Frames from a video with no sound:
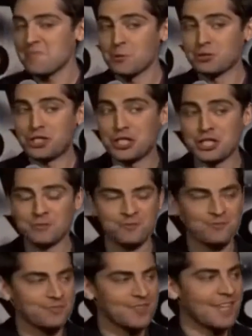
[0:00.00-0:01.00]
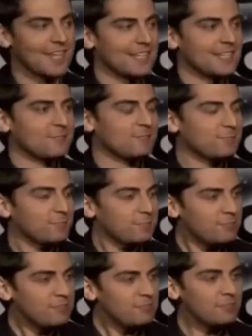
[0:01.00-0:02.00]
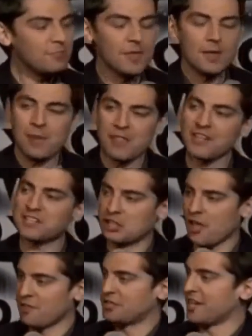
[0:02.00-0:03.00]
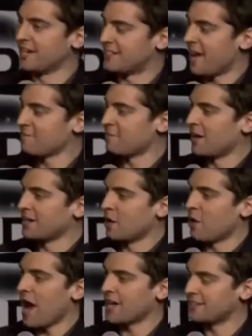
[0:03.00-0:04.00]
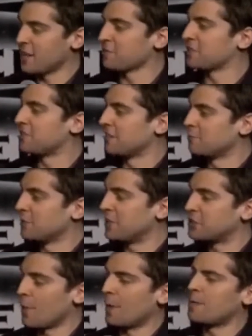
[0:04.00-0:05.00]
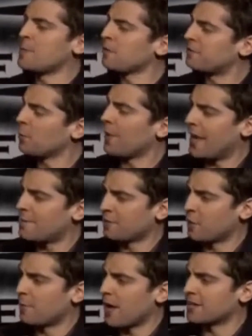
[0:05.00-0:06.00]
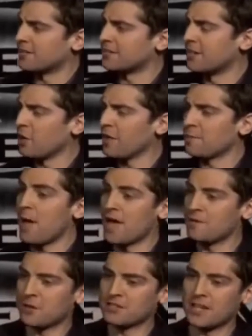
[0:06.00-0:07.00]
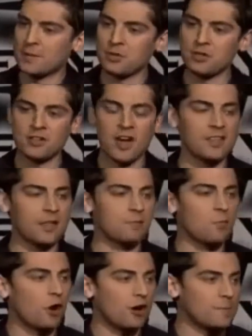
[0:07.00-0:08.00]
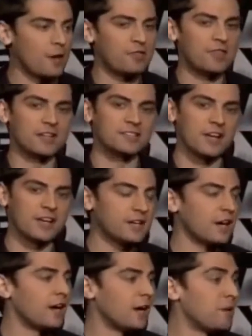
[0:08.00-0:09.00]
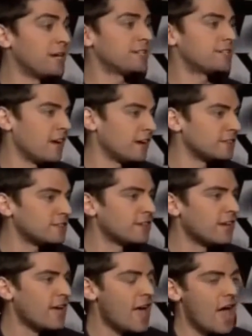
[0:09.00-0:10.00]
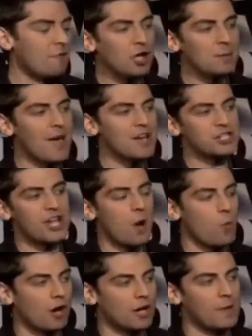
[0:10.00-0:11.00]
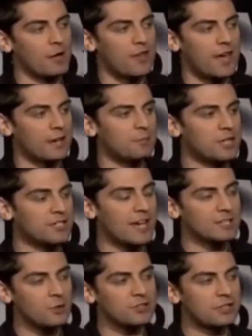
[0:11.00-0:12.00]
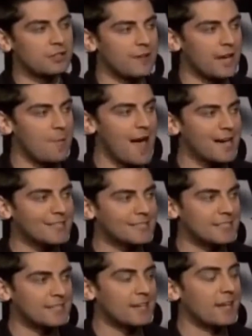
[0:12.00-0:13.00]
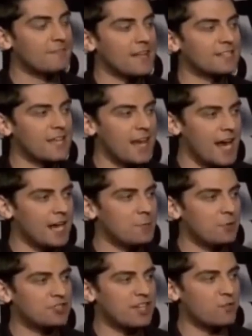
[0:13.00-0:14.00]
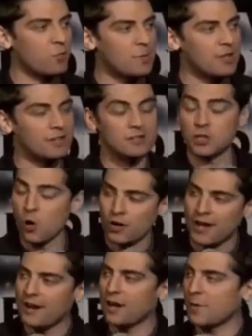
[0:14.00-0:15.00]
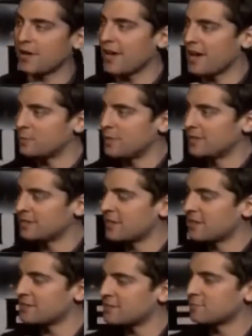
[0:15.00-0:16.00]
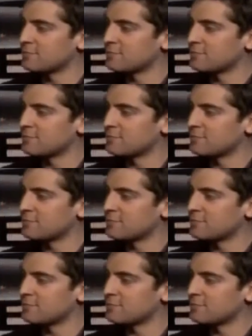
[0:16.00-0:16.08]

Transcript: It was good. But I think it's good that these ladies have, high self-esteem because so many people feel bad about their bodies. You know, like men, for example, a lot of them worry about things like penis size. And really, men should not worry about that because I saw a survey in a magazine that said 80% of women don't care about a guy's penis size.